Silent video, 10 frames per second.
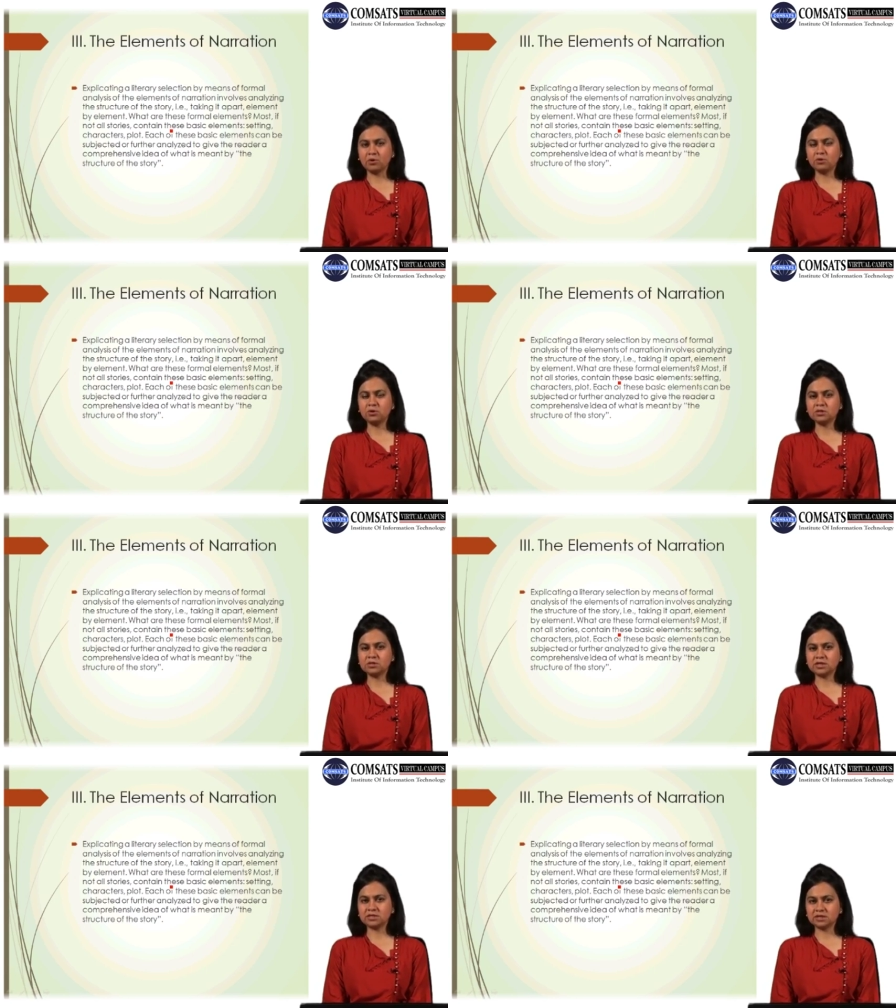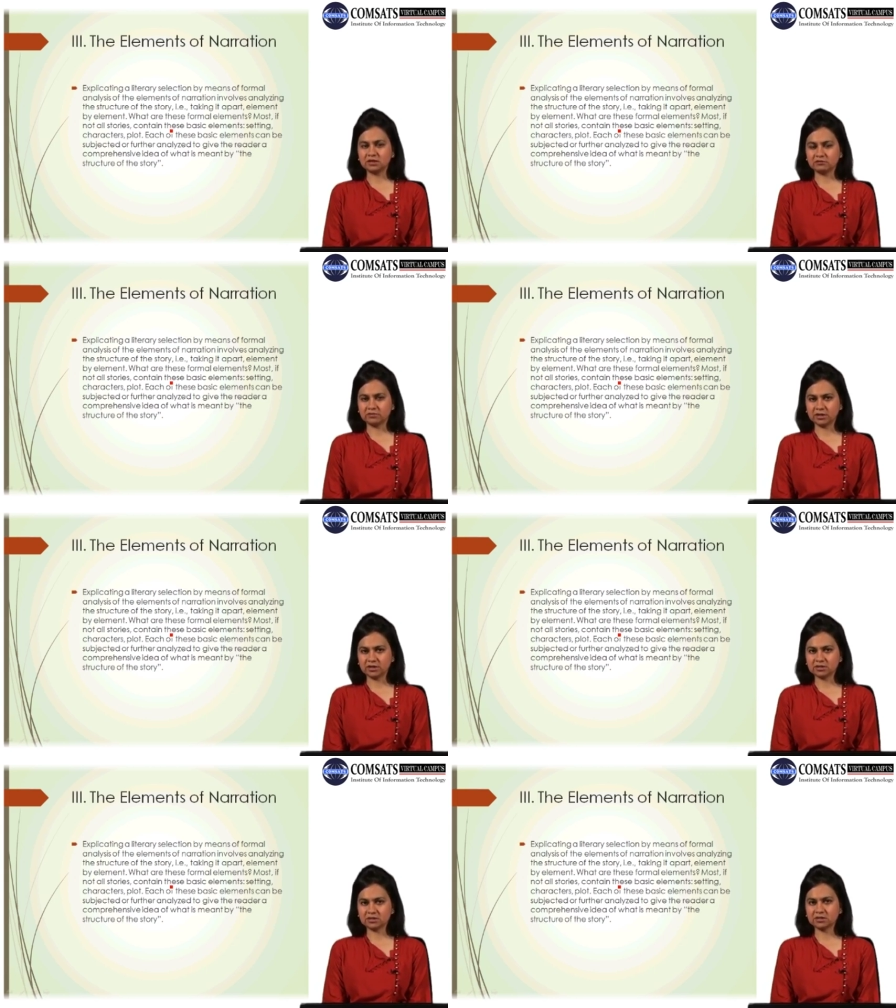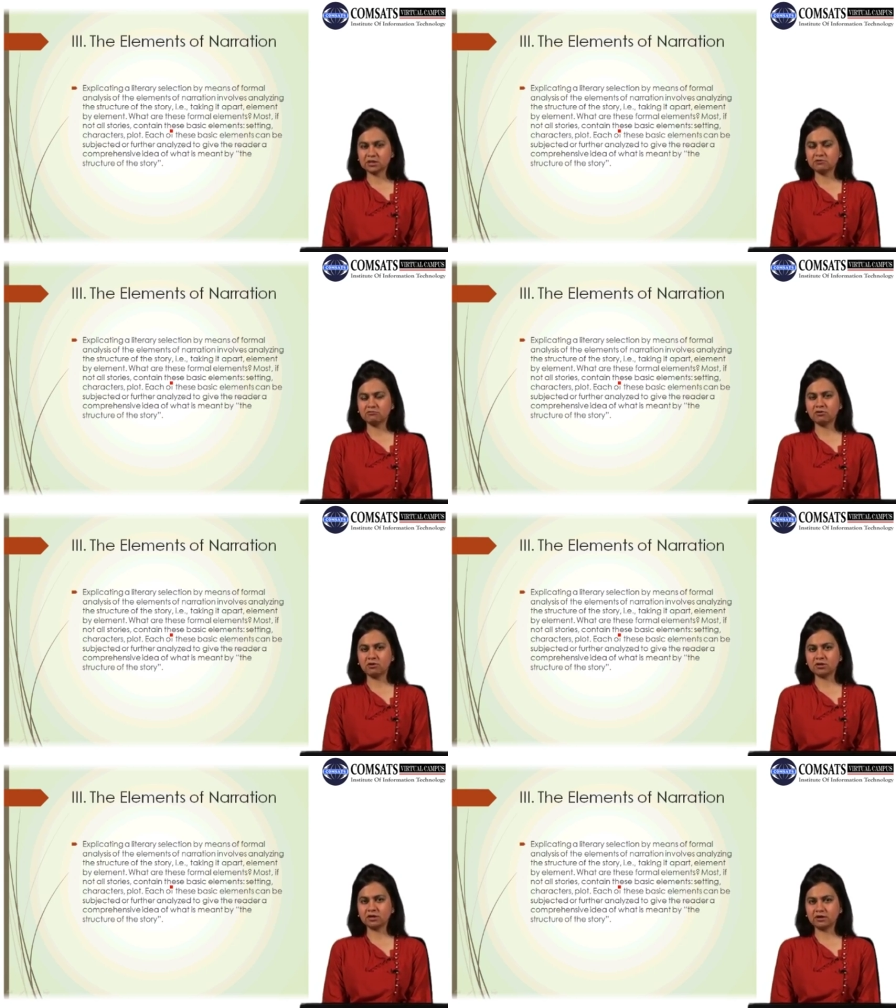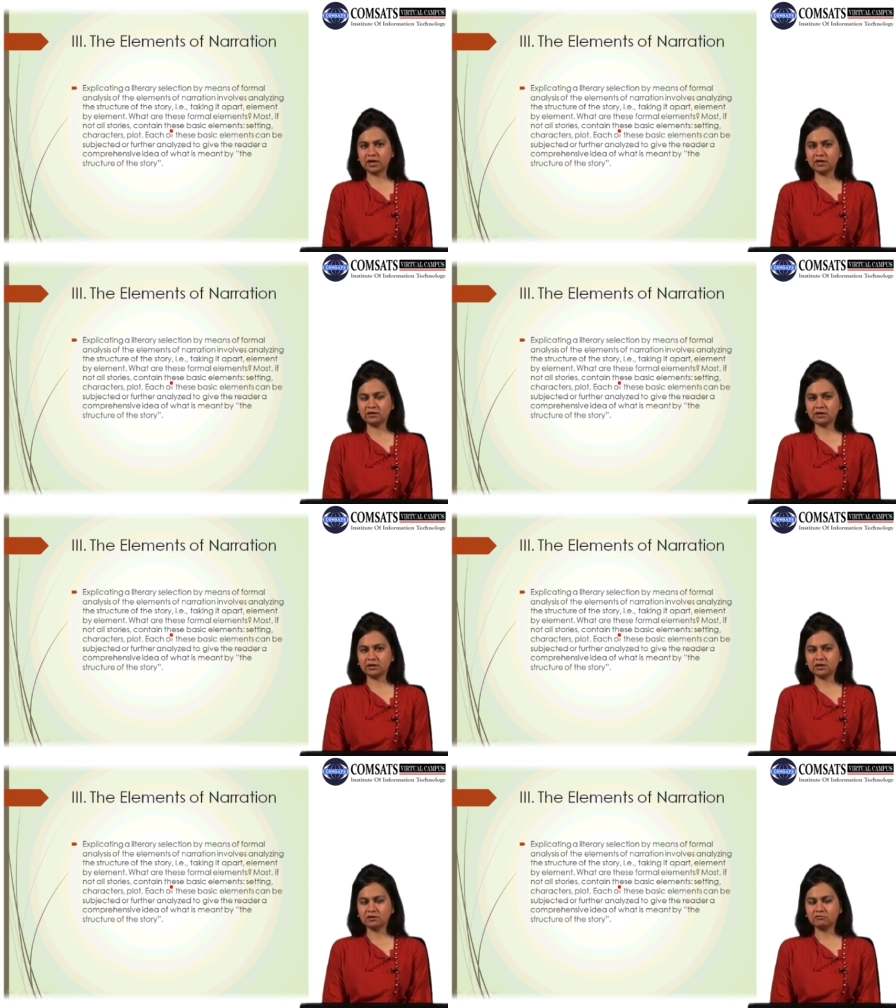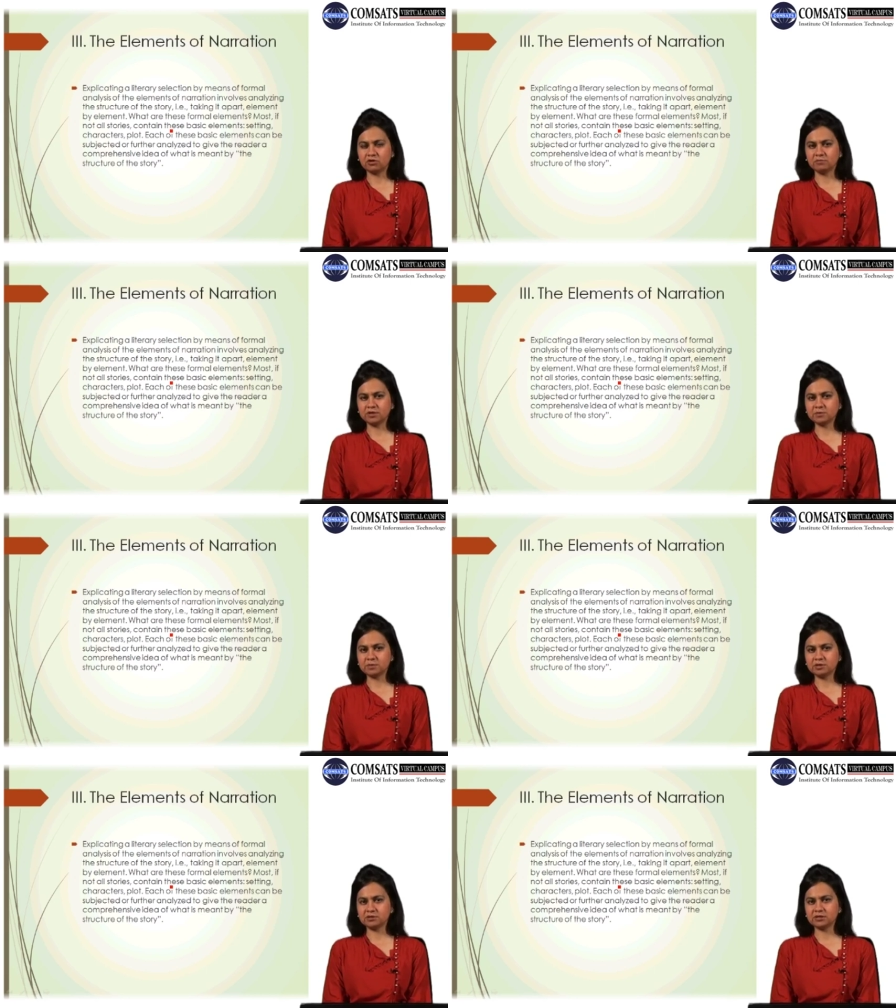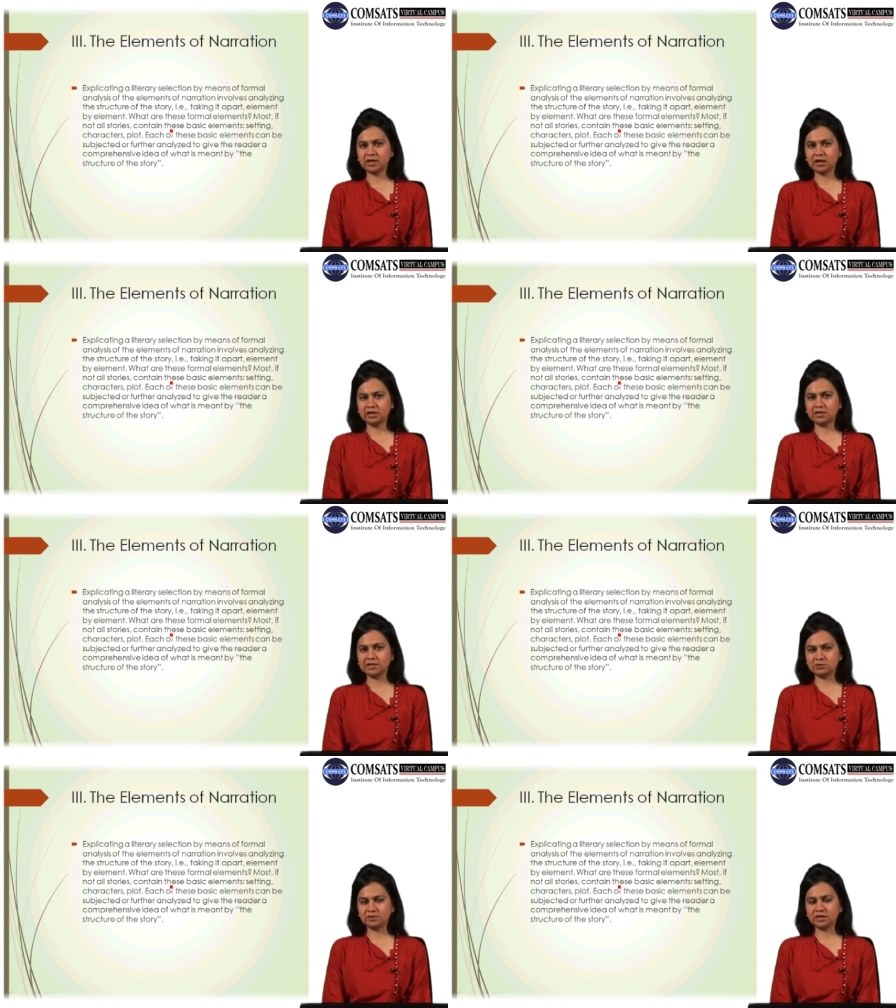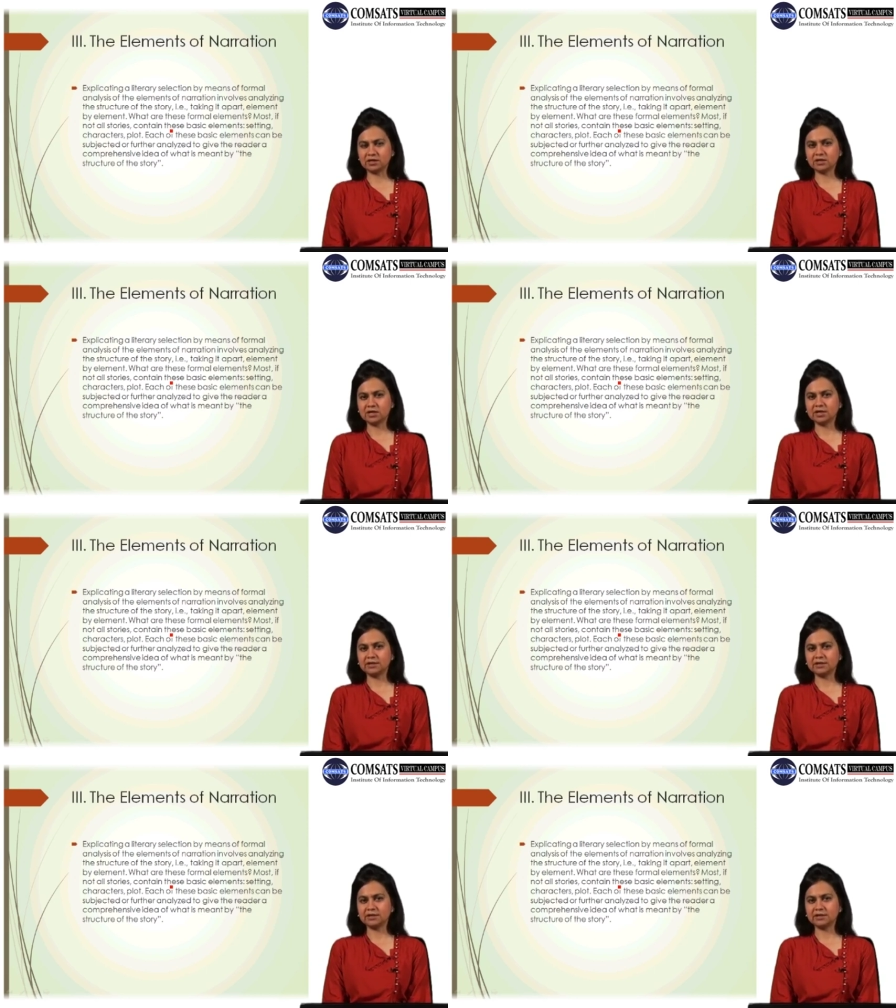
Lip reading: holds its significance for the writer from this particular angle as well,